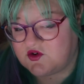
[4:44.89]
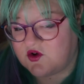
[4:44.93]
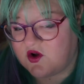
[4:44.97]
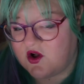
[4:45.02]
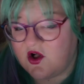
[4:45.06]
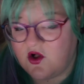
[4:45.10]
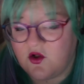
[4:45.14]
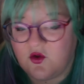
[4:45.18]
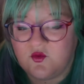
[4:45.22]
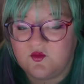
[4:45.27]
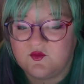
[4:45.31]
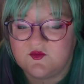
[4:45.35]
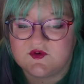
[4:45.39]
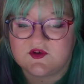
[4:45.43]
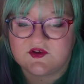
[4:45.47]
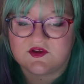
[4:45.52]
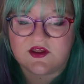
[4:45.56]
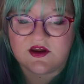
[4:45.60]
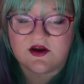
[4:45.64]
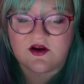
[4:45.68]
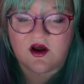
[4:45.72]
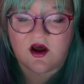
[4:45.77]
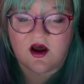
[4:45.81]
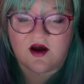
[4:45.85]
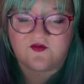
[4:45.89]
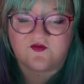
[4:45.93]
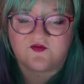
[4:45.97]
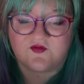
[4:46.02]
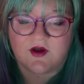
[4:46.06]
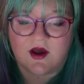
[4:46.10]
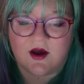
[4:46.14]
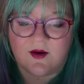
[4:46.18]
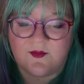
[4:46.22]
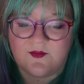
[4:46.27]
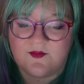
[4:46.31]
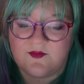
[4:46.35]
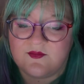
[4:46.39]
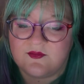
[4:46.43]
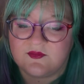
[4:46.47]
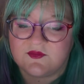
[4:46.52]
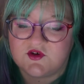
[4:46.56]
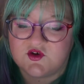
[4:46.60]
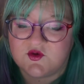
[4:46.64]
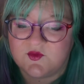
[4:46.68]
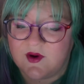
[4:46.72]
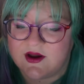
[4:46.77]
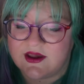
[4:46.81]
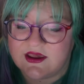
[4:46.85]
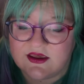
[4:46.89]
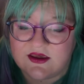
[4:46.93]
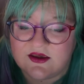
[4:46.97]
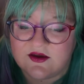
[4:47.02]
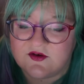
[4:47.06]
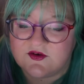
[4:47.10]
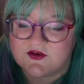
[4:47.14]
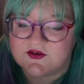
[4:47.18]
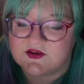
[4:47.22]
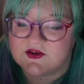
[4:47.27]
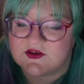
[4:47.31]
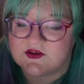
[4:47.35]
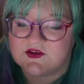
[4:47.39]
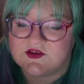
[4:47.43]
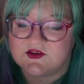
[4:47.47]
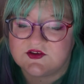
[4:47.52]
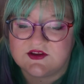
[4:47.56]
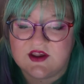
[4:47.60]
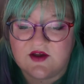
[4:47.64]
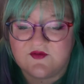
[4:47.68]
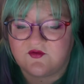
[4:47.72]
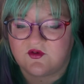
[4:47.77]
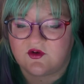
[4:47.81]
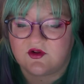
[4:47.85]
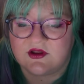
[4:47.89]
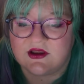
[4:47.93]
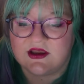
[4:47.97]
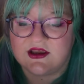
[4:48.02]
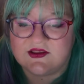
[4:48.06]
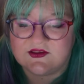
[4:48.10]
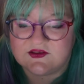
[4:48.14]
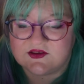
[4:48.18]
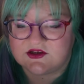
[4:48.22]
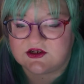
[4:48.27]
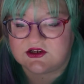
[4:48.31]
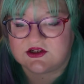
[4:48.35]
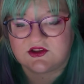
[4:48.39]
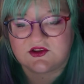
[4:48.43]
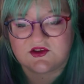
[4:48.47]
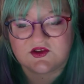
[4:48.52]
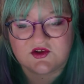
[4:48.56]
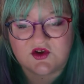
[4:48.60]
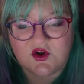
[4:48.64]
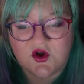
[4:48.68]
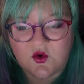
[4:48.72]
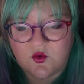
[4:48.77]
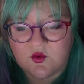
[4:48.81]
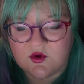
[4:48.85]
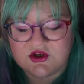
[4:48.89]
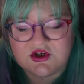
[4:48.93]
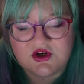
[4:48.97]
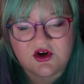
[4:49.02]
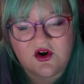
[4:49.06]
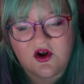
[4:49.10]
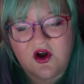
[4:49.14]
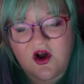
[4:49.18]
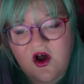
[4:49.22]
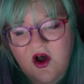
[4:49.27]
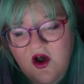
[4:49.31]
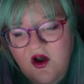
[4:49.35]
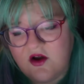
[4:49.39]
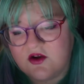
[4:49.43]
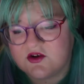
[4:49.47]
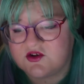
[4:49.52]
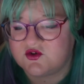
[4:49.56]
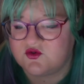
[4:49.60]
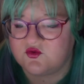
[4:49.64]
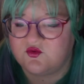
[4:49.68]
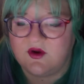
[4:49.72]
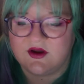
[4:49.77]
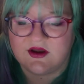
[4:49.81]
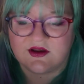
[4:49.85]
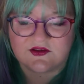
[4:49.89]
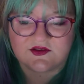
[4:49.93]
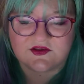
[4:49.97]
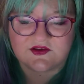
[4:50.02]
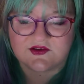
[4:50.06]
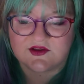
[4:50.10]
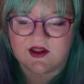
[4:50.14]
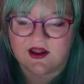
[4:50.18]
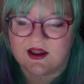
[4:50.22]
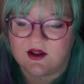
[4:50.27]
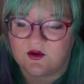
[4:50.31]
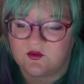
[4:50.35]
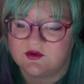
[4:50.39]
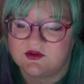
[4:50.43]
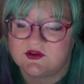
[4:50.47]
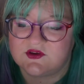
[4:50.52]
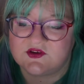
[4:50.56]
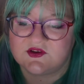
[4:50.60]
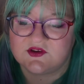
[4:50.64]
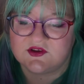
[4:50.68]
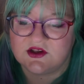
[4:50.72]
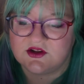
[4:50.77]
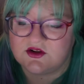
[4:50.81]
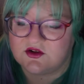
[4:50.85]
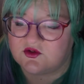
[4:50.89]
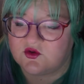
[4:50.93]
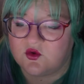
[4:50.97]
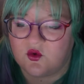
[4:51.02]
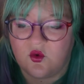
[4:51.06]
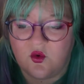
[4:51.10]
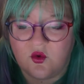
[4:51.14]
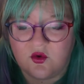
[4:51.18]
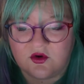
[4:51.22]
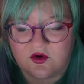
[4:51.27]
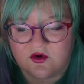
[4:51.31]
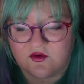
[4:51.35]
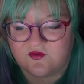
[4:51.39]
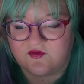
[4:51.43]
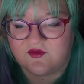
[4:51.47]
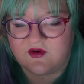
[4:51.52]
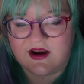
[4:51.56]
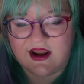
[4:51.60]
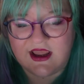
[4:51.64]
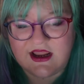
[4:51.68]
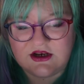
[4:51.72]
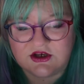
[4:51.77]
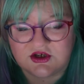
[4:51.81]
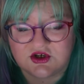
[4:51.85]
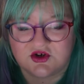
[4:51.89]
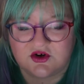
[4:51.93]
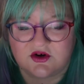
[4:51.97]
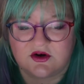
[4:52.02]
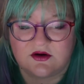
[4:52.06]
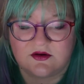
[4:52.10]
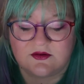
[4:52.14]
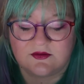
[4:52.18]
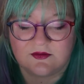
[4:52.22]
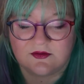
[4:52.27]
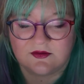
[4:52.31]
Holmes, there have come to my ears several incidents which are hard to reconcile with the settled order of nature.